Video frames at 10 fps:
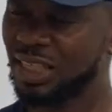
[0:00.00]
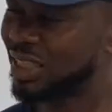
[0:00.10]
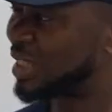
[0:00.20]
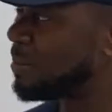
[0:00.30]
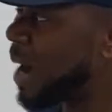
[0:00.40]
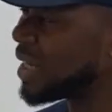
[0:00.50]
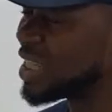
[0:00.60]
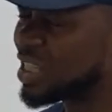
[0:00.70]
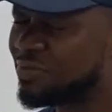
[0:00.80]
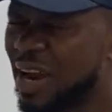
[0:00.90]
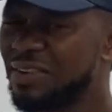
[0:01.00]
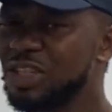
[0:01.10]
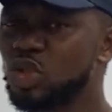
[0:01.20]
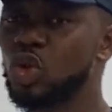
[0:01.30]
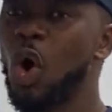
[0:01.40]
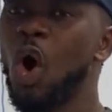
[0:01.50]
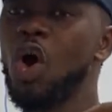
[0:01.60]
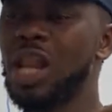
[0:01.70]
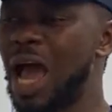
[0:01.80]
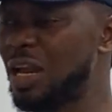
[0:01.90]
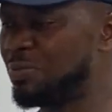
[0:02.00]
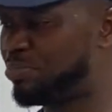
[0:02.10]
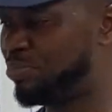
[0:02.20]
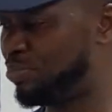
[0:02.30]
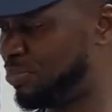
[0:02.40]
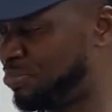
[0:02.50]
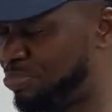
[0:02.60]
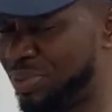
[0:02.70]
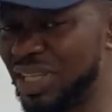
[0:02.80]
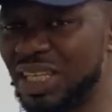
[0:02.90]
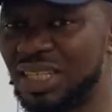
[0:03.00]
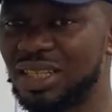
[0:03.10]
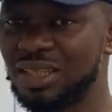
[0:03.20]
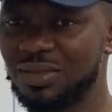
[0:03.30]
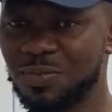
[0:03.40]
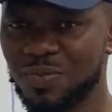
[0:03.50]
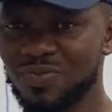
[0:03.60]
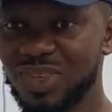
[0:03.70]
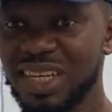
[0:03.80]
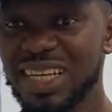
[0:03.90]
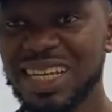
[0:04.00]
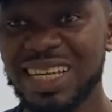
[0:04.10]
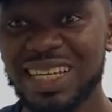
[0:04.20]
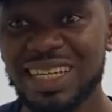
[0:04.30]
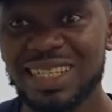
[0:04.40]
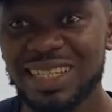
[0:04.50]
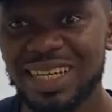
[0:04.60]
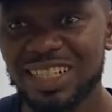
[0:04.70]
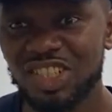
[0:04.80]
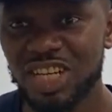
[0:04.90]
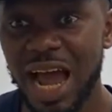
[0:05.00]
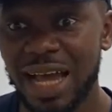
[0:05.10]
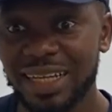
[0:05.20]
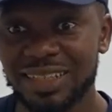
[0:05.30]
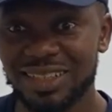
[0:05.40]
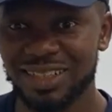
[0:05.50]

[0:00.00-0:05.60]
The man is very tall and big. He is a giant.